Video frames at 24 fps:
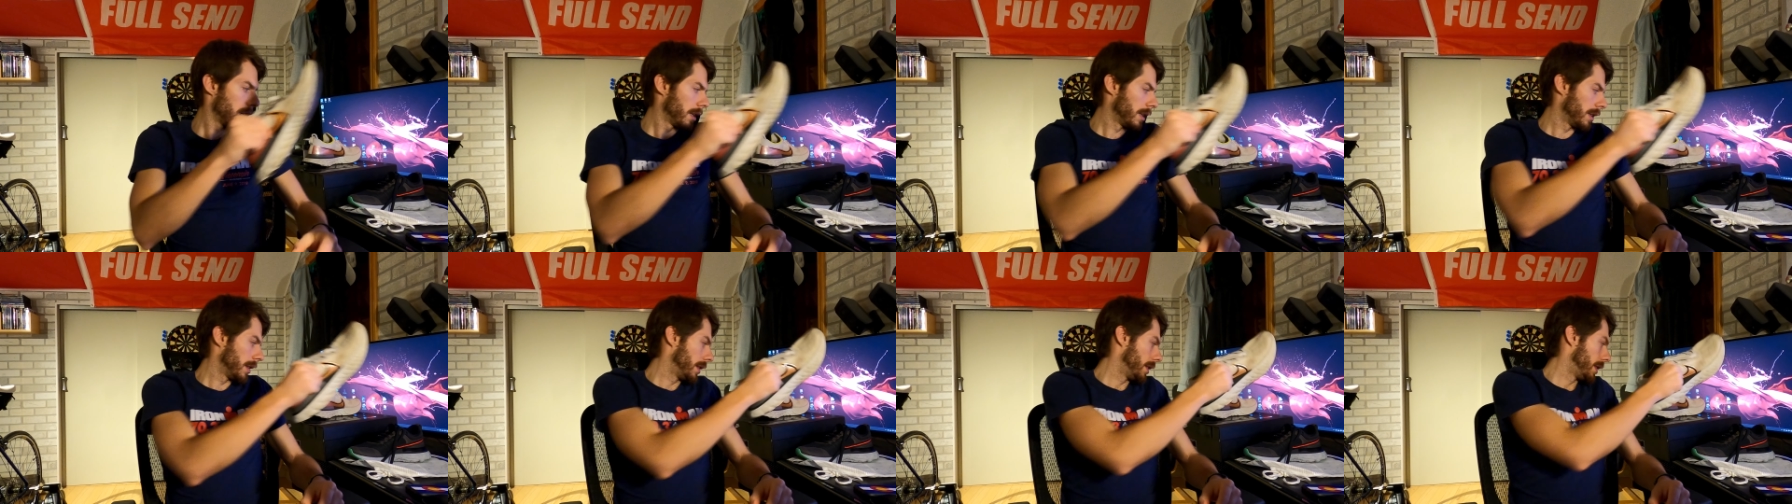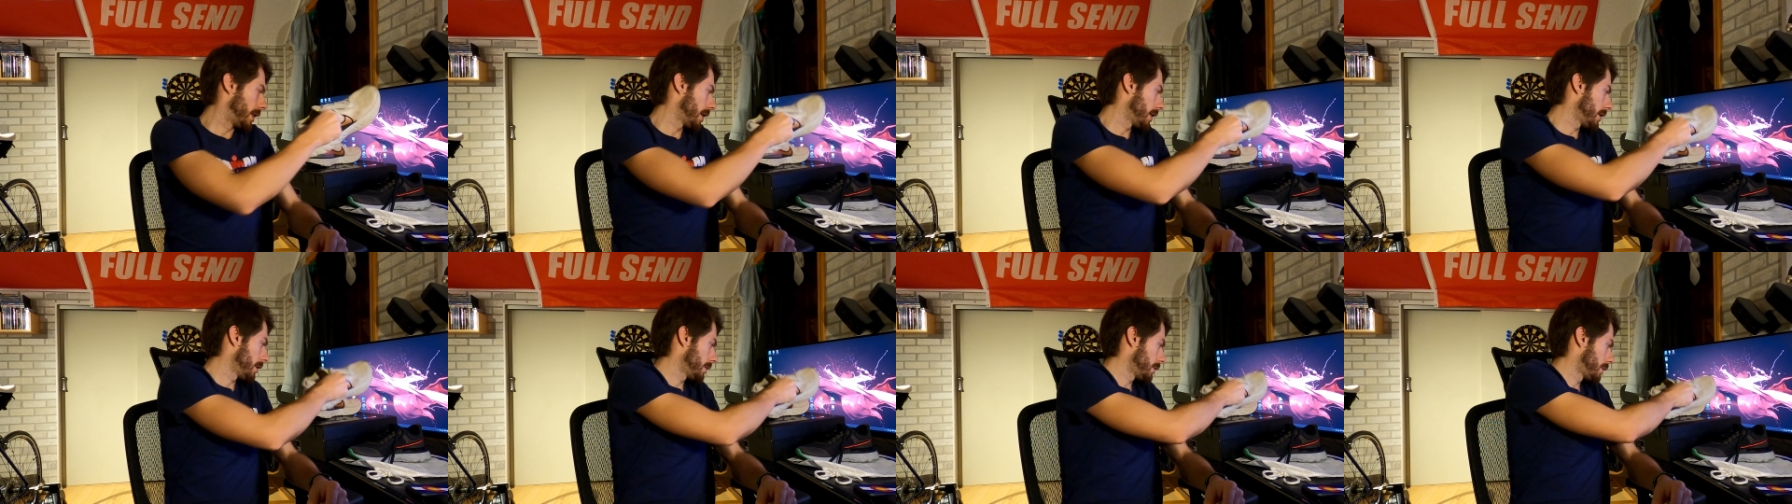
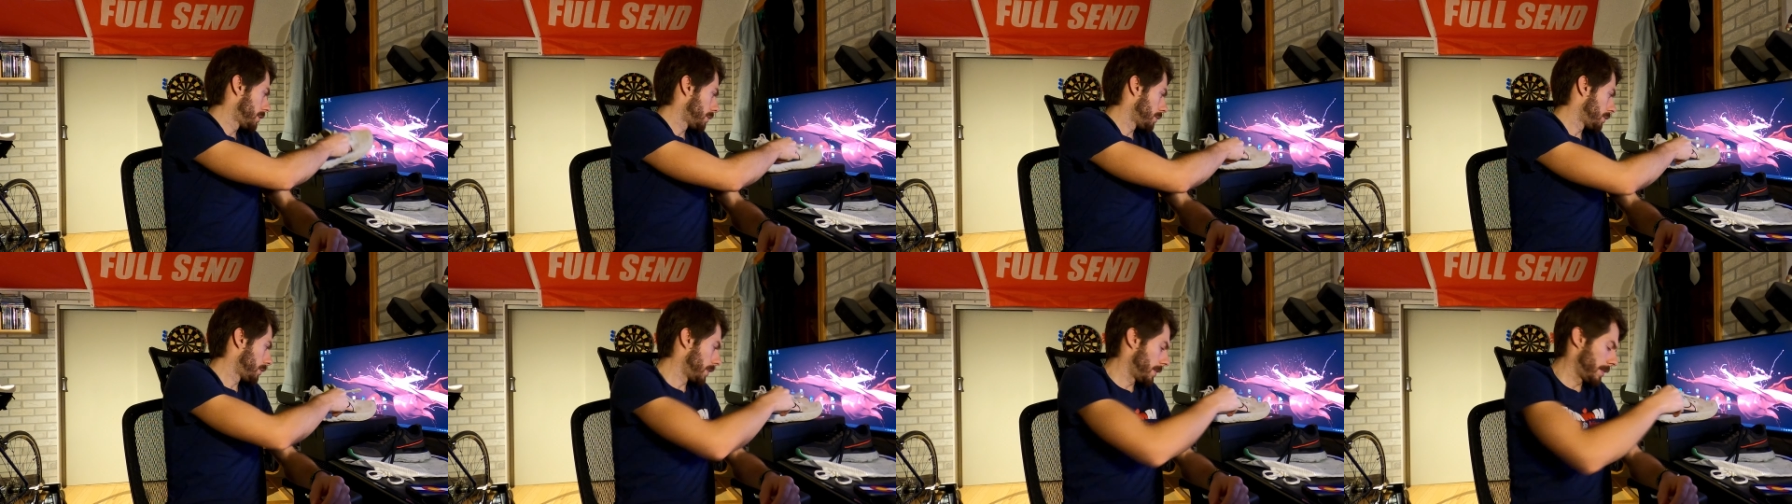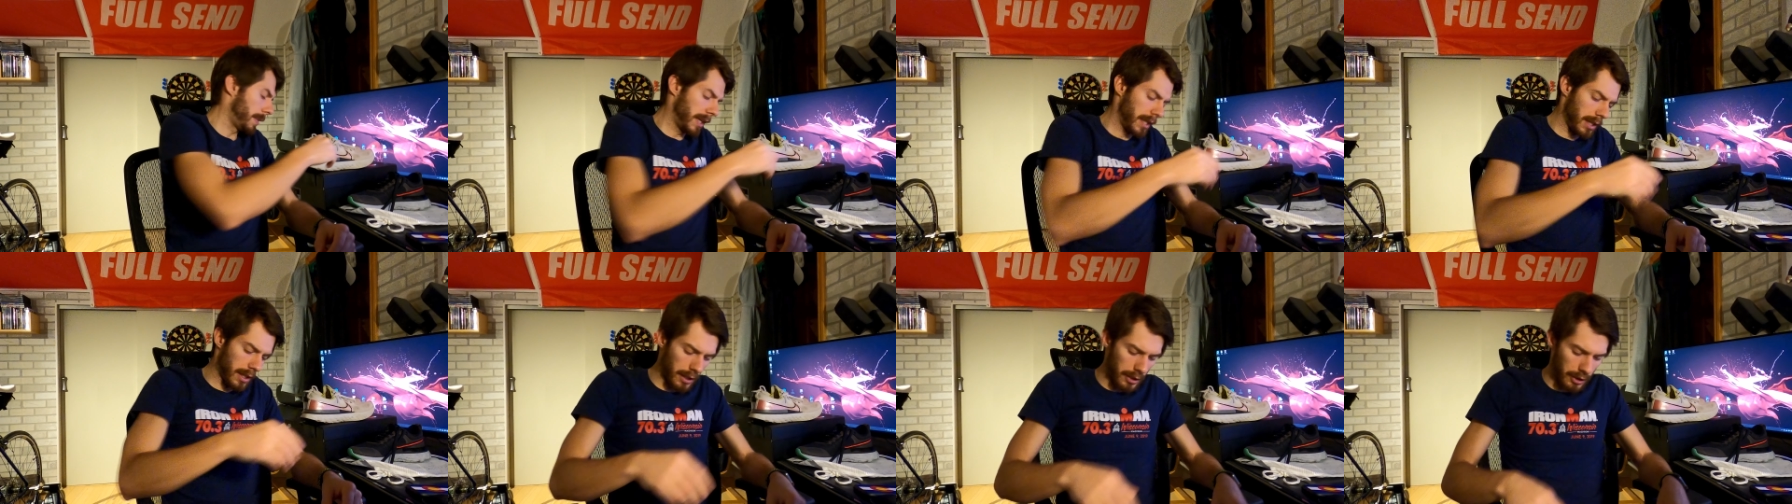Their
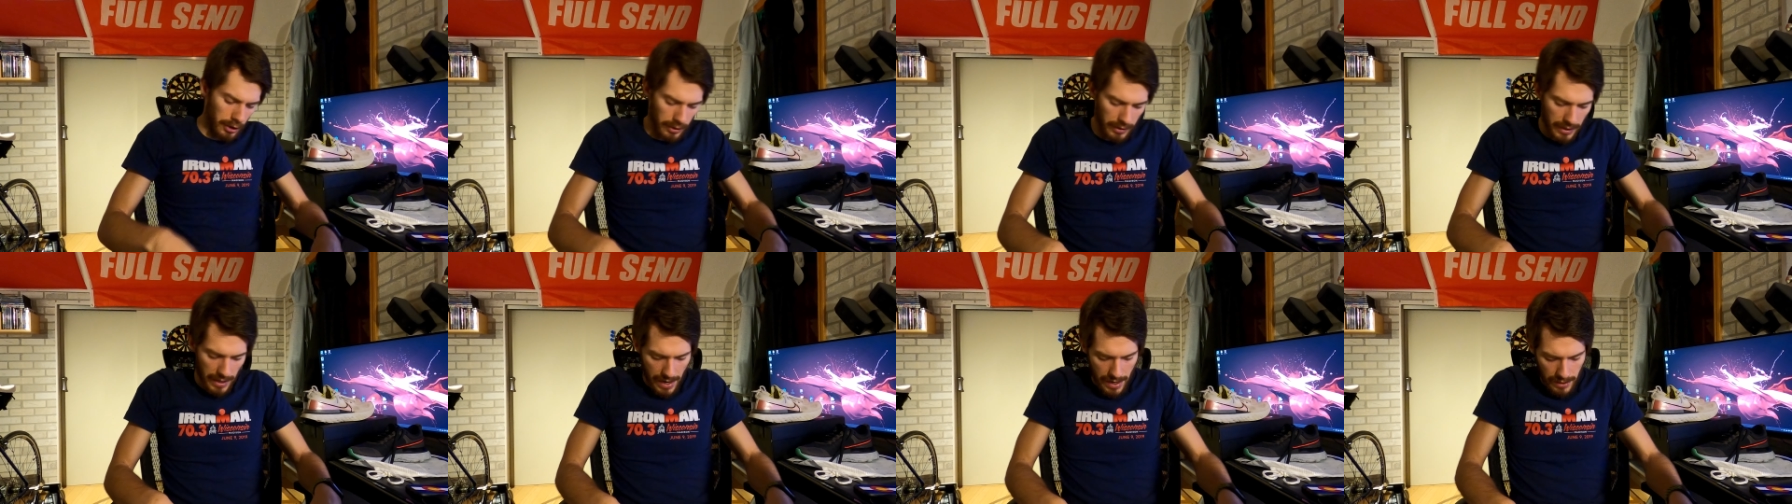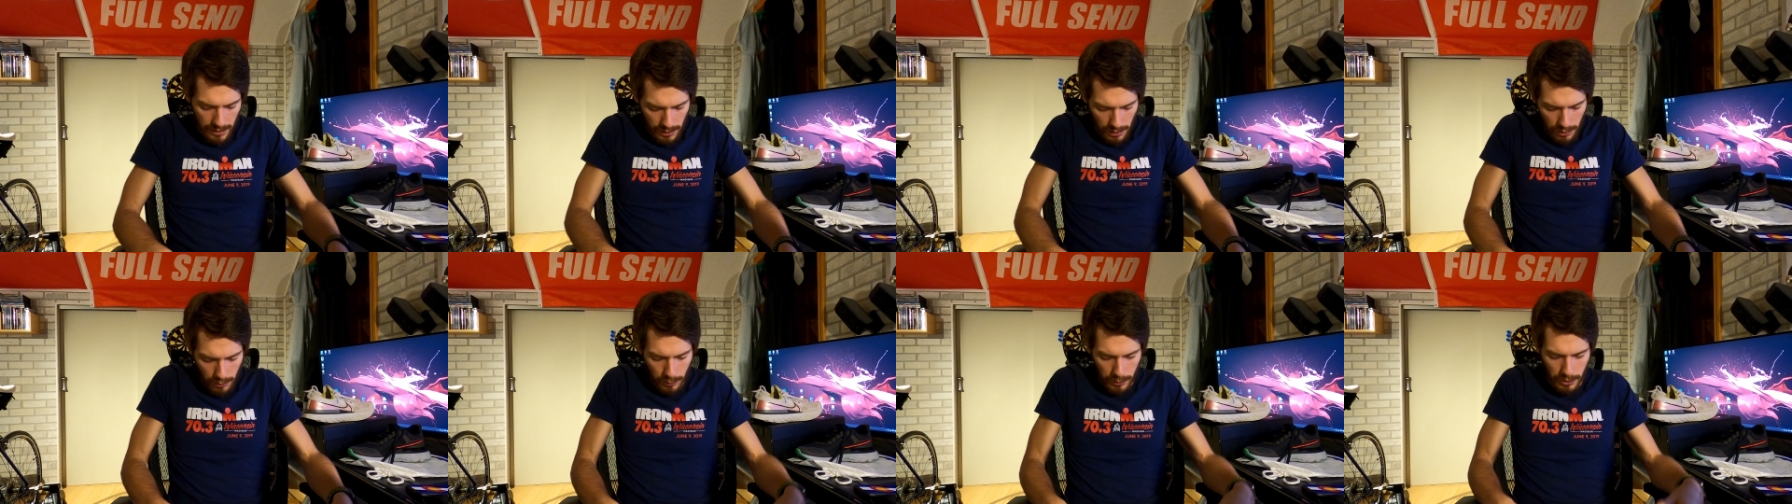remediation tactic,